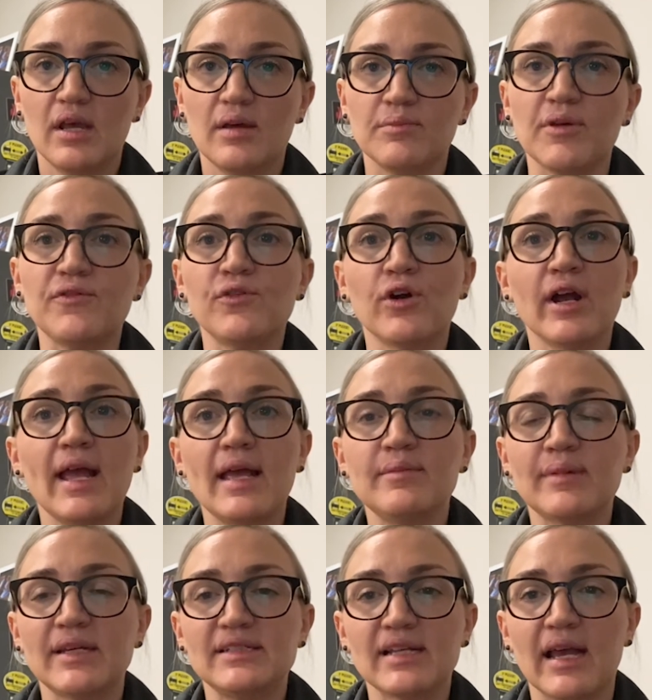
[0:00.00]
Before I end
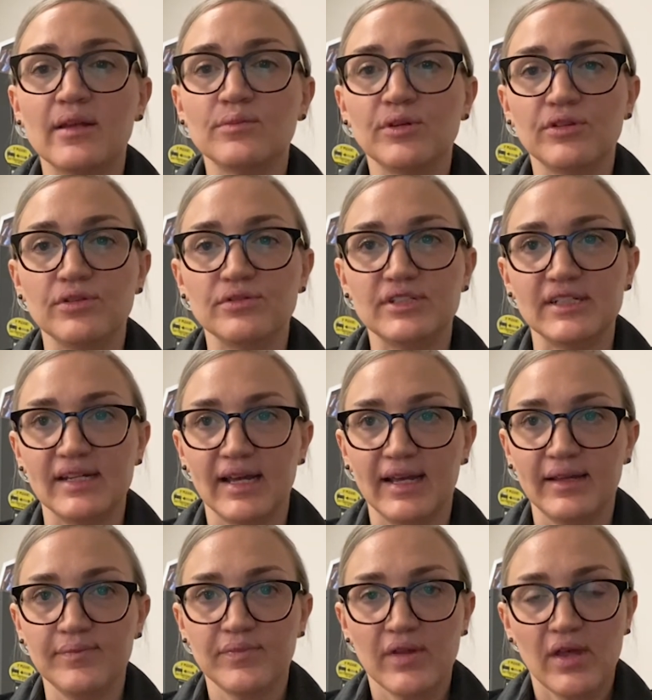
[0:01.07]
my time with you today,